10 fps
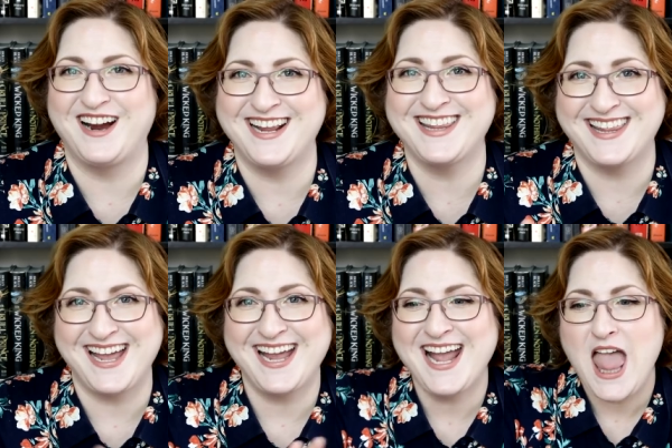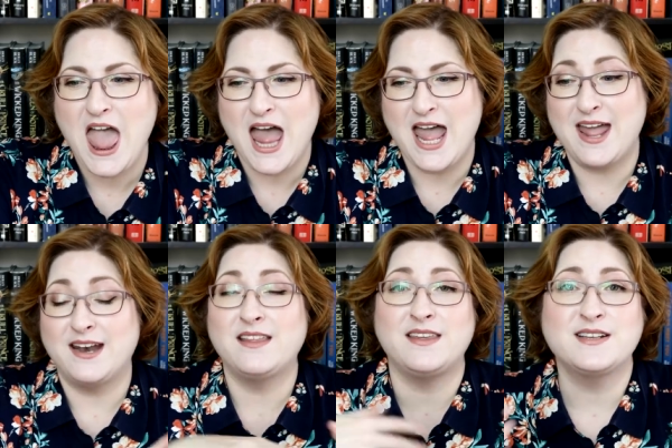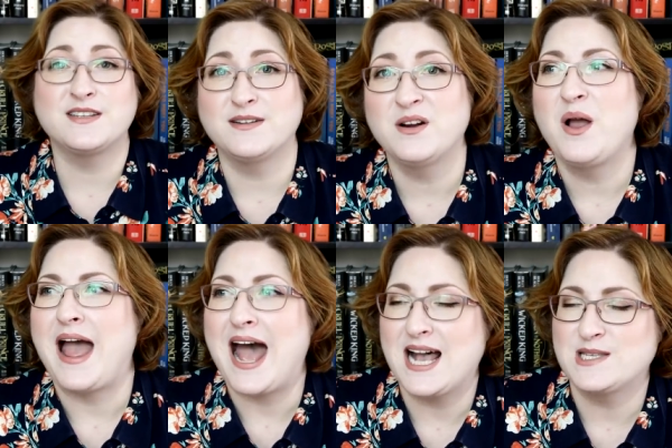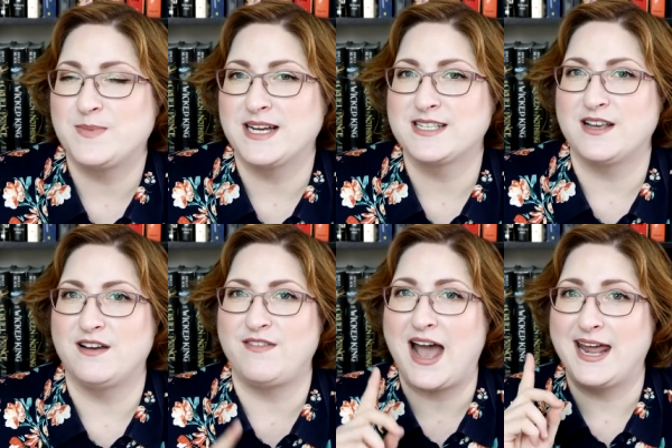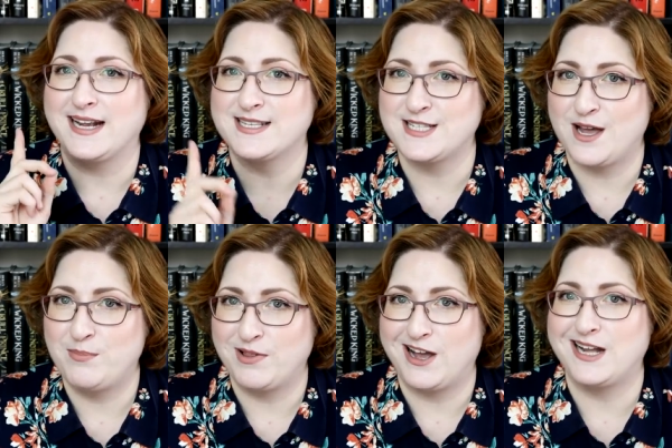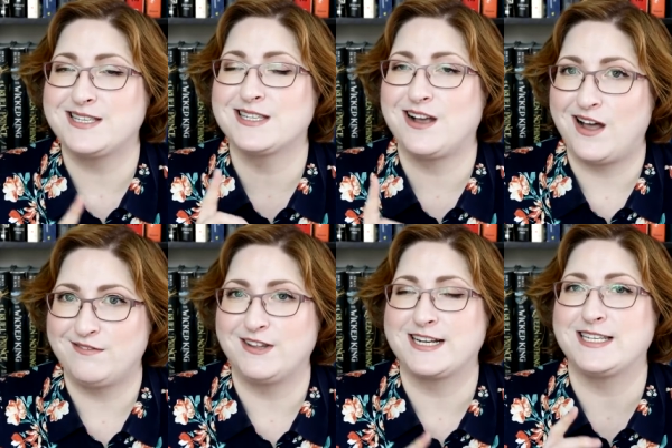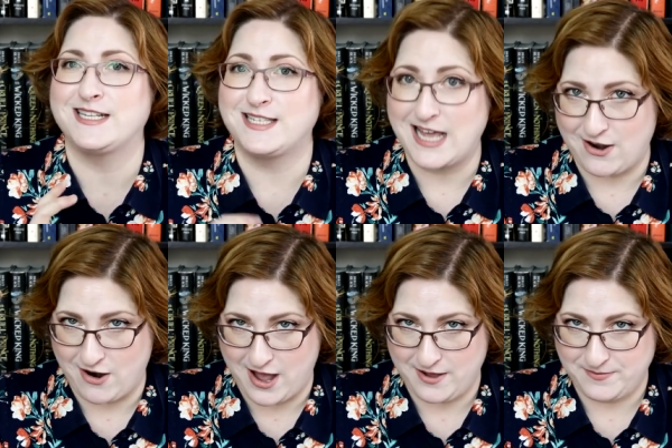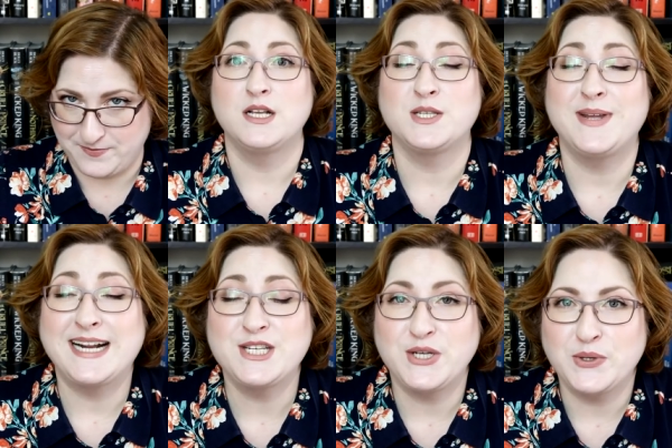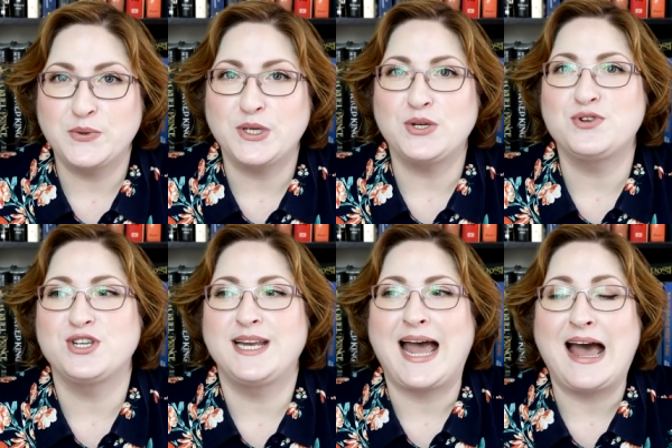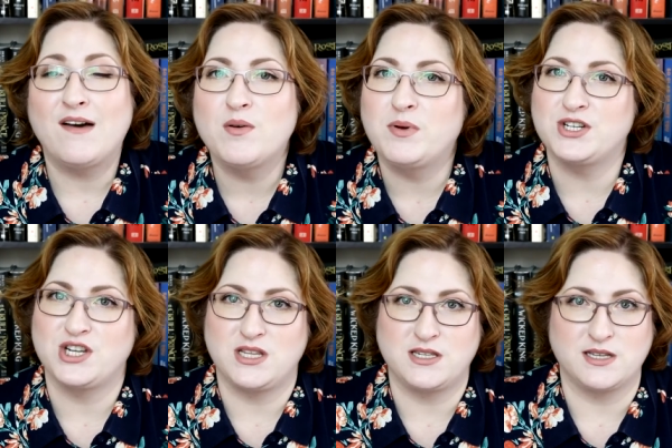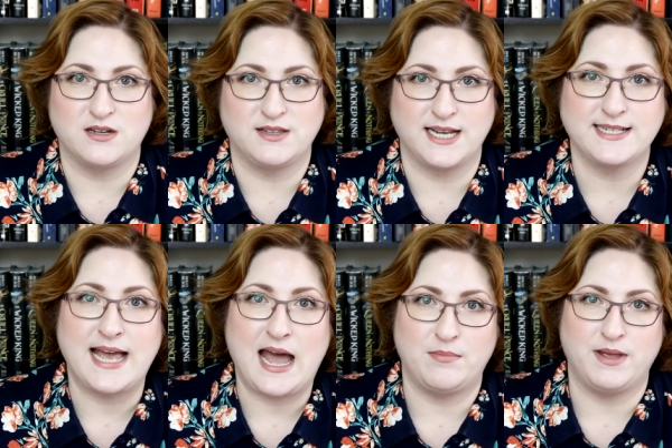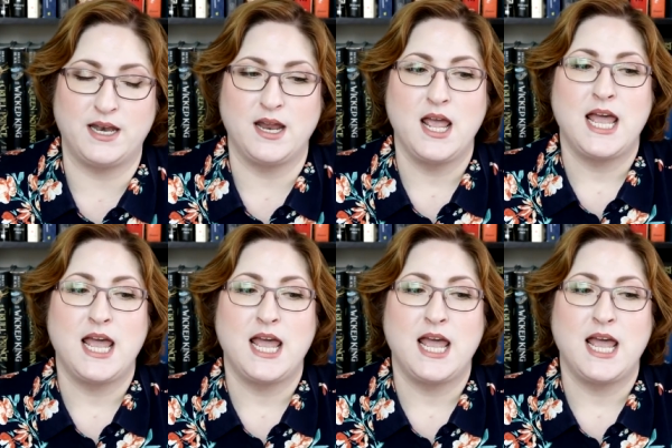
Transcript: the right thing. And these are aspects of adding subplots, conflicts, etc. So in act two, you should have a bunch of these little things happen.